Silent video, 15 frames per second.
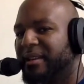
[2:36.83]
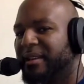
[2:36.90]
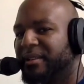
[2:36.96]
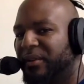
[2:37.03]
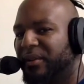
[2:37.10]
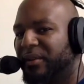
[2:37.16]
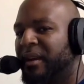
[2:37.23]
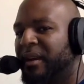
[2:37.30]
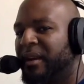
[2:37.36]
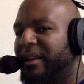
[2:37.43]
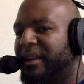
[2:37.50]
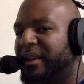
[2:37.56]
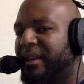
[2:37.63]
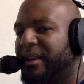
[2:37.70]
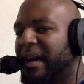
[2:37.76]
So,
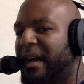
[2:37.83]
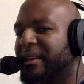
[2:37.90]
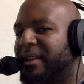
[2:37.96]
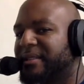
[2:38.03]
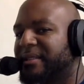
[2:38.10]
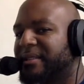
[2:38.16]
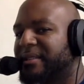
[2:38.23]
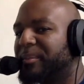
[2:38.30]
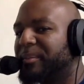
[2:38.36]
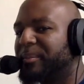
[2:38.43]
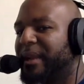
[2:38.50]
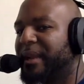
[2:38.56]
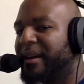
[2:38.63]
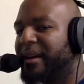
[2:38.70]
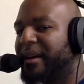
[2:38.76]
on a le
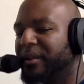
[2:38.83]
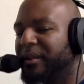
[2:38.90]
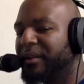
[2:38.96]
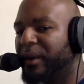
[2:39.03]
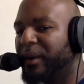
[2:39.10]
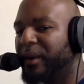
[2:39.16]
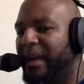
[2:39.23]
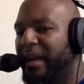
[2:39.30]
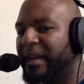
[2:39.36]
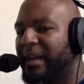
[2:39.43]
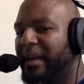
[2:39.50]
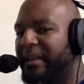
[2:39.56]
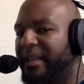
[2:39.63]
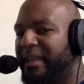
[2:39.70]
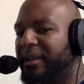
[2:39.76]
sample, on
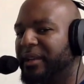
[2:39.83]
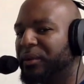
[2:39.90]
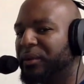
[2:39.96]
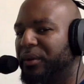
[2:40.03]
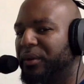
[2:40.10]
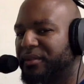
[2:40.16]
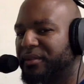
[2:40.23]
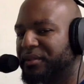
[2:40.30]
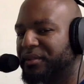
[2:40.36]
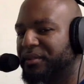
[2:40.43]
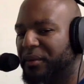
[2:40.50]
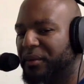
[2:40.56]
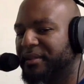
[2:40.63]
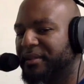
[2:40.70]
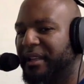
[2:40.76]
where qui non son ça.
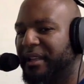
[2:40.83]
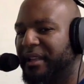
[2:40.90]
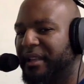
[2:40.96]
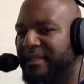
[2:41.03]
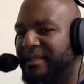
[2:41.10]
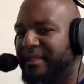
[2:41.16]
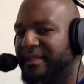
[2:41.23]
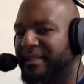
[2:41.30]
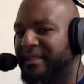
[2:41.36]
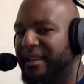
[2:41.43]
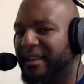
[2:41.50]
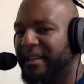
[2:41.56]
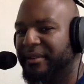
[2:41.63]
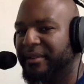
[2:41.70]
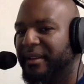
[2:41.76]
What's the name of this
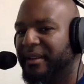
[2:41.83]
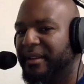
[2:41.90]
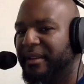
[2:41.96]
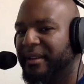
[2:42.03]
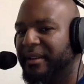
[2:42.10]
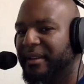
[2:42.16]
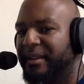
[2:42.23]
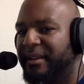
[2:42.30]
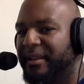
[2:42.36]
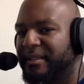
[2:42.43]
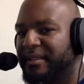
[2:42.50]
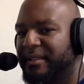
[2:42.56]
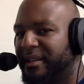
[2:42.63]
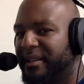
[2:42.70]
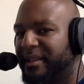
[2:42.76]
sound?
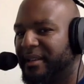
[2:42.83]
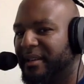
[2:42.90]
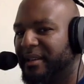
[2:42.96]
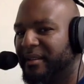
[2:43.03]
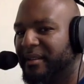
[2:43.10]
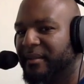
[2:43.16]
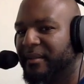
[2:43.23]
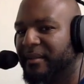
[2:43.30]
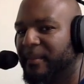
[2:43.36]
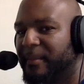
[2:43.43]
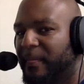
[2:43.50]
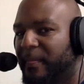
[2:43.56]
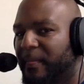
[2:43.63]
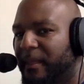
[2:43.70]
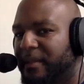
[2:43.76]
Let's click here
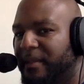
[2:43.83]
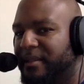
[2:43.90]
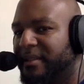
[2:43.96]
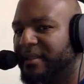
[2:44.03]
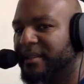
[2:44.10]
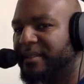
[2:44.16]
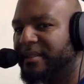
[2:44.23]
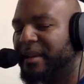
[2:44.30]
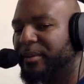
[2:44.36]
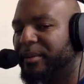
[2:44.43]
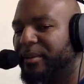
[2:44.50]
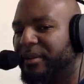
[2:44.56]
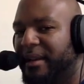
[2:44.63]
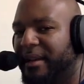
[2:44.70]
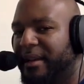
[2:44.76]
into the
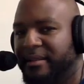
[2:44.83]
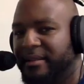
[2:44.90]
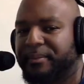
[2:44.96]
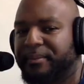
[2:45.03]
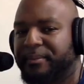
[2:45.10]
sampler, guys.